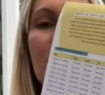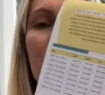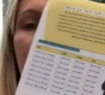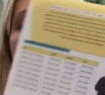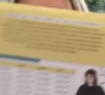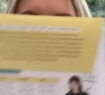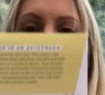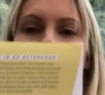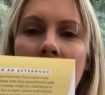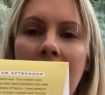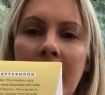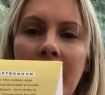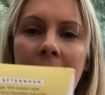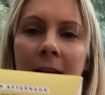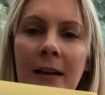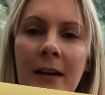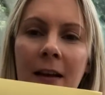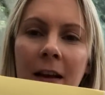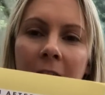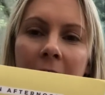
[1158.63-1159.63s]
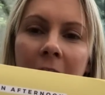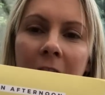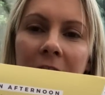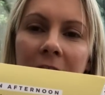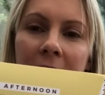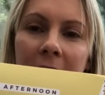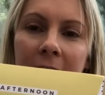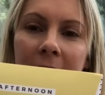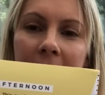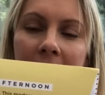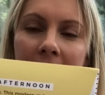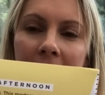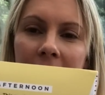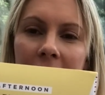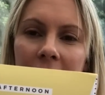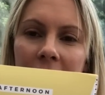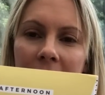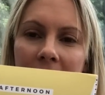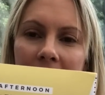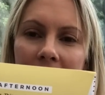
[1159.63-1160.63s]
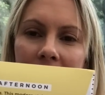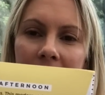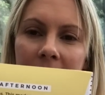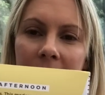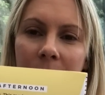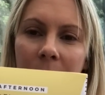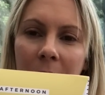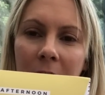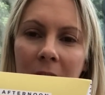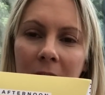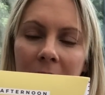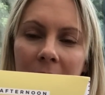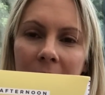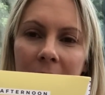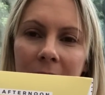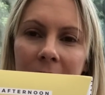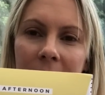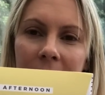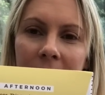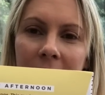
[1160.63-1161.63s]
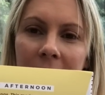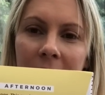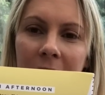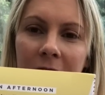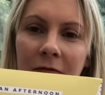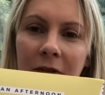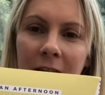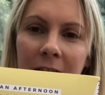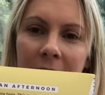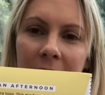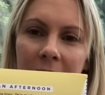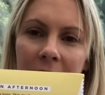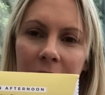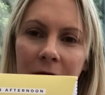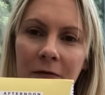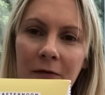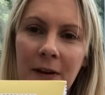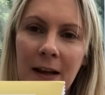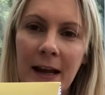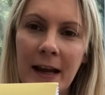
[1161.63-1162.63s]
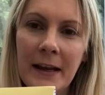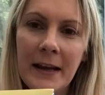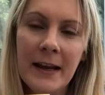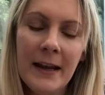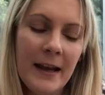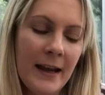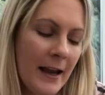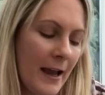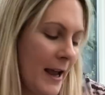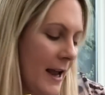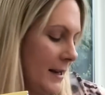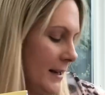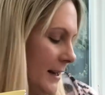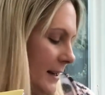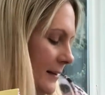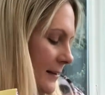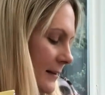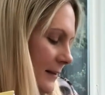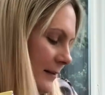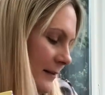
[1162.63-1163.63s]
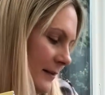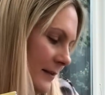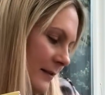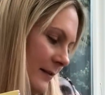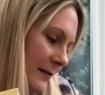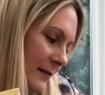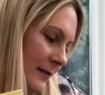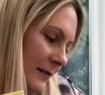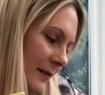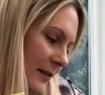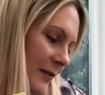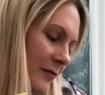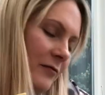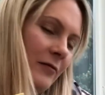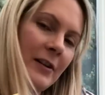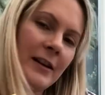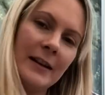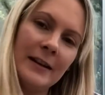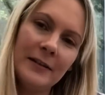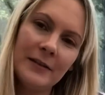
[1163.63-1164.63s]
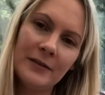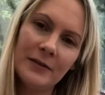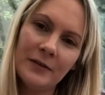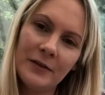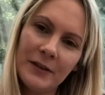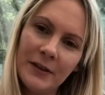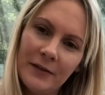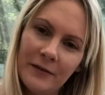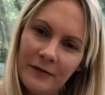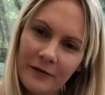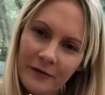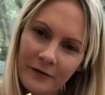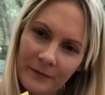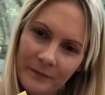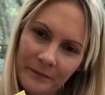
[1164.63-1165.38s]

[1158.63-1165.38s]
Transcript: Nora. I think that shape is really lovely, and in a really sort of